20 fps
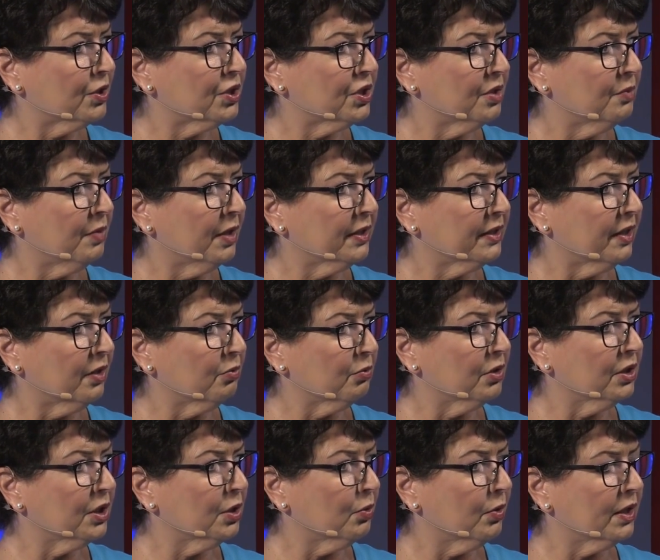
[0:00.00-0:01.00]
Can I ask you a question about
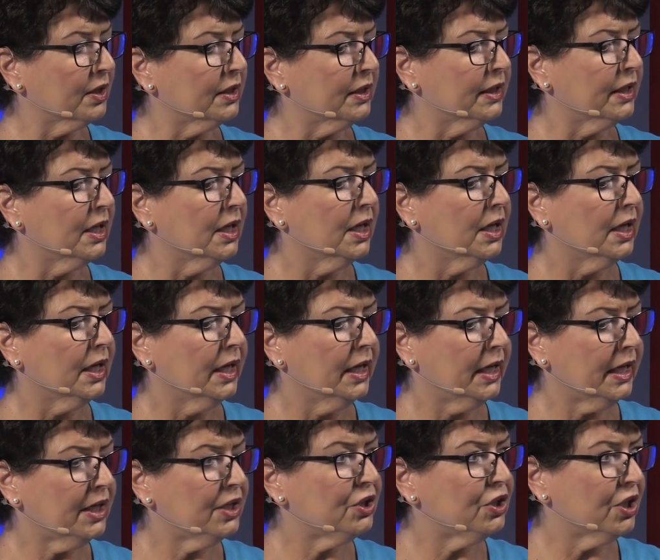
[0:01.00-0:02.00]
that really quickly?
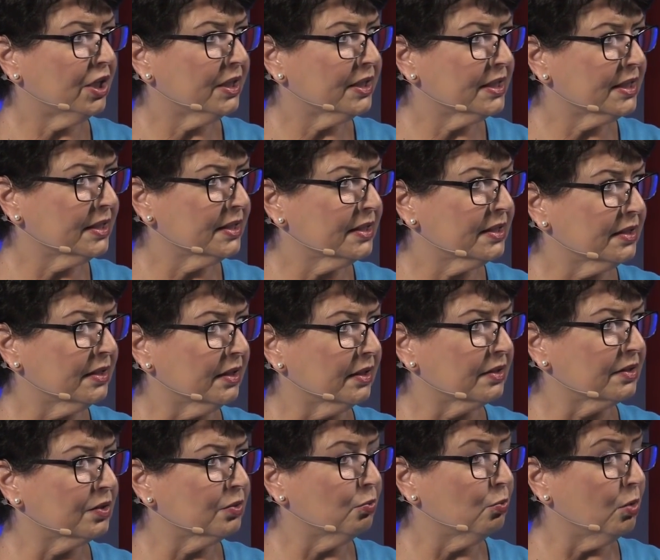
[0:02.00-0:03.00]
In Genesis
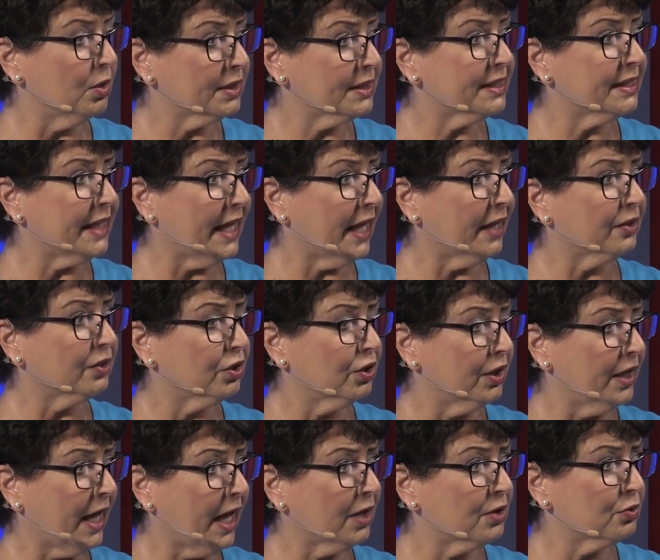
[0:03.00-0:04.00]
6, was that
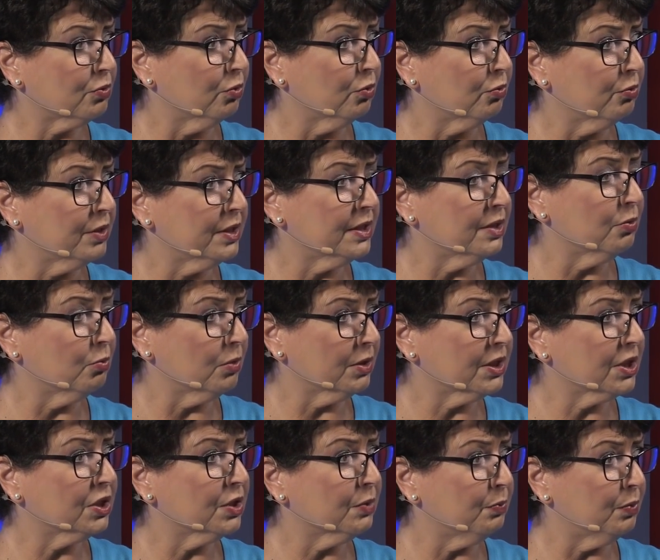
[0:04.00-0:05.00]
the actual reason?
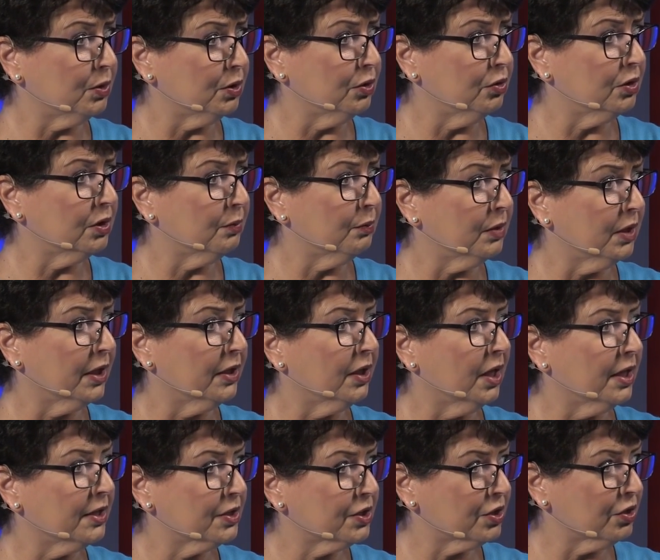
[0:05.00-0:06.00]
Was it to pollute the
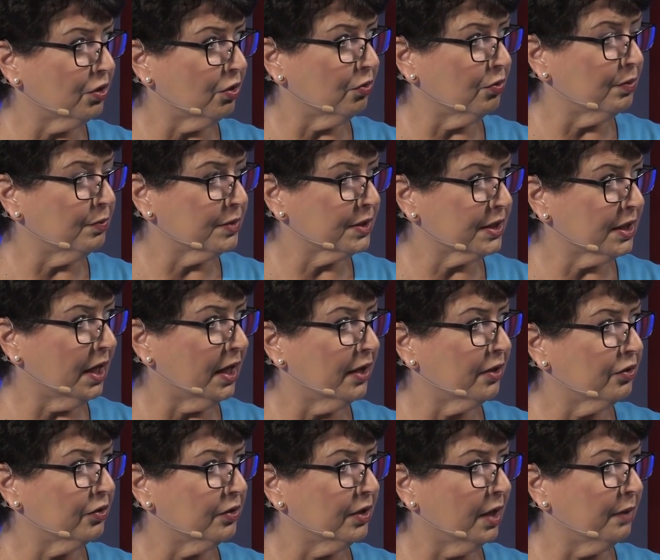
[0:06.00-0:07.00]
bloodline so the
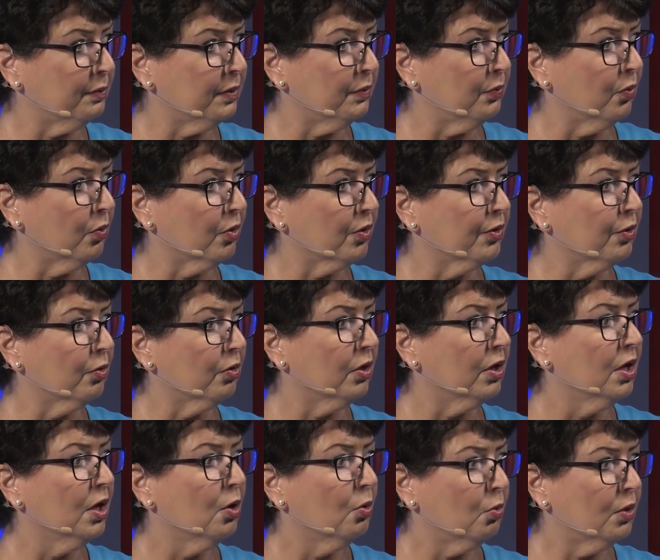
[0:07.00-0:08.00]
Messiah could not be born,
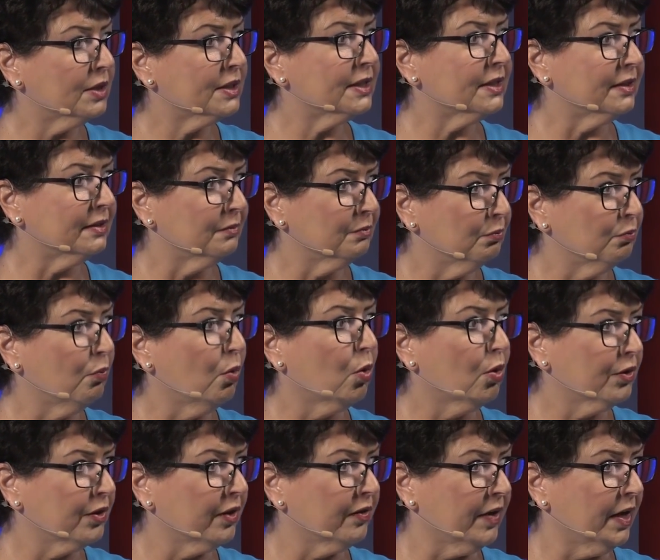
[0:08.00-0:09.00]
or was it
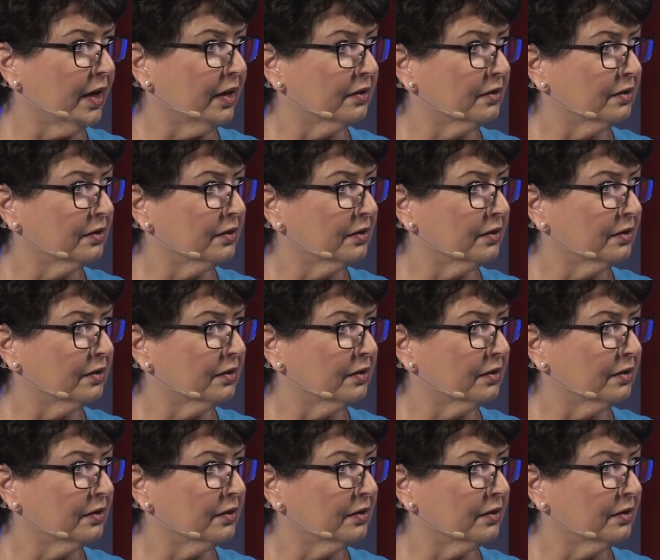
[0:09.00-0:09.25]
more than